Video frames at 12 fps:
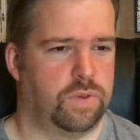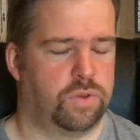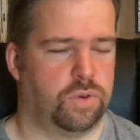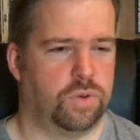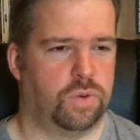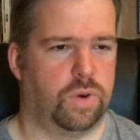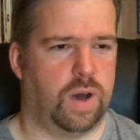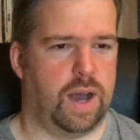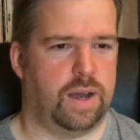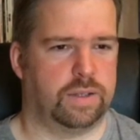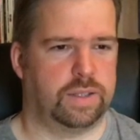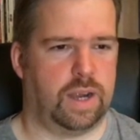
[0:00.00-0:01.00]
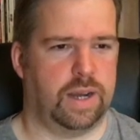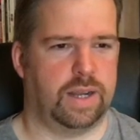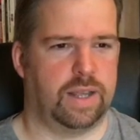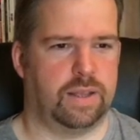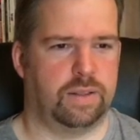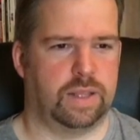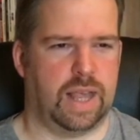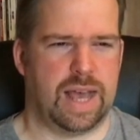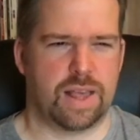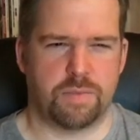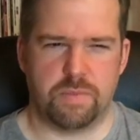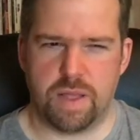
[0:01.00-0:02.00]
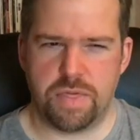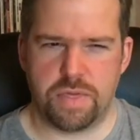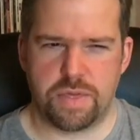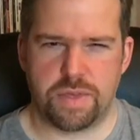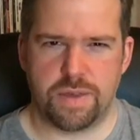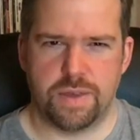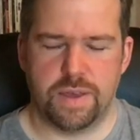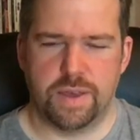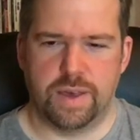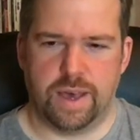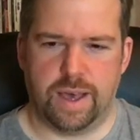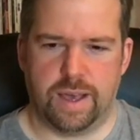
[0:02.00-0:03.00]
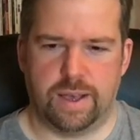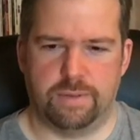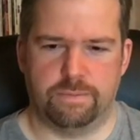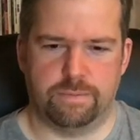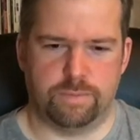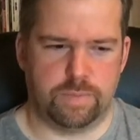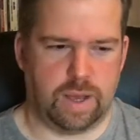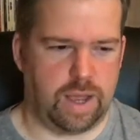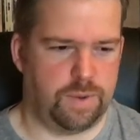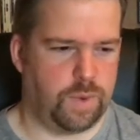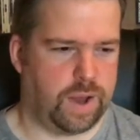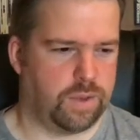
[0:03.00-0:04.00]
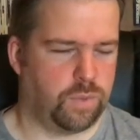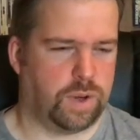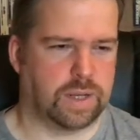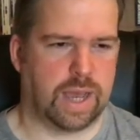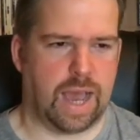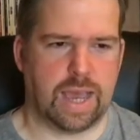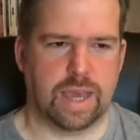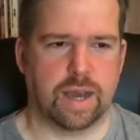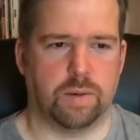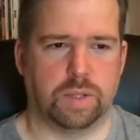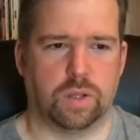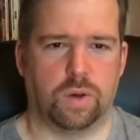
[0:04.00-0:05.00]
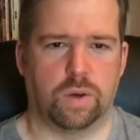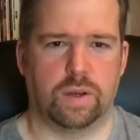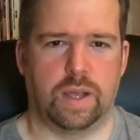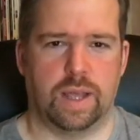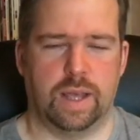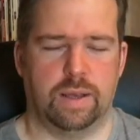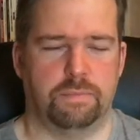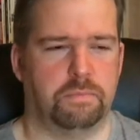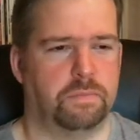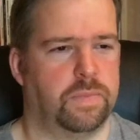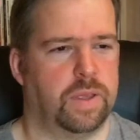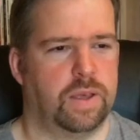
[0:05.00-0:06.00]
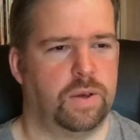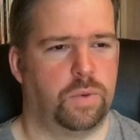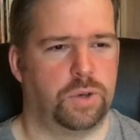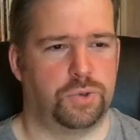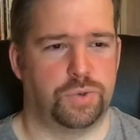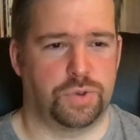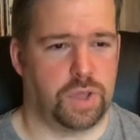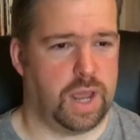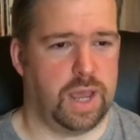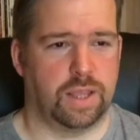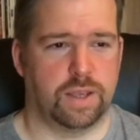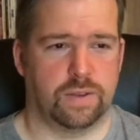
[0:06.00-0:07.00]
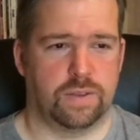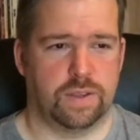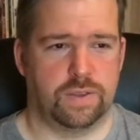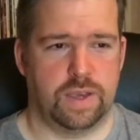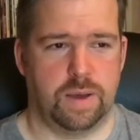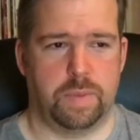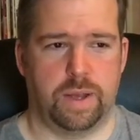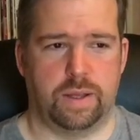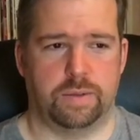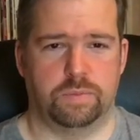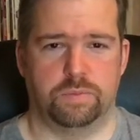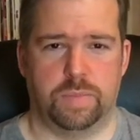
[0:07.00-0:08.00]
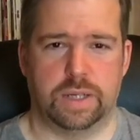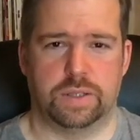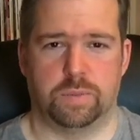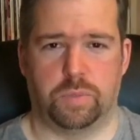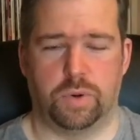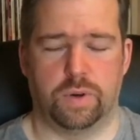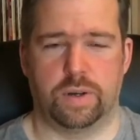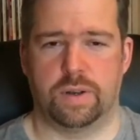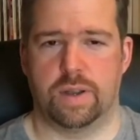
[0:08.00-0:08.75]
So I started it last month, and we had one guy come along, which was great just to see a bit of support.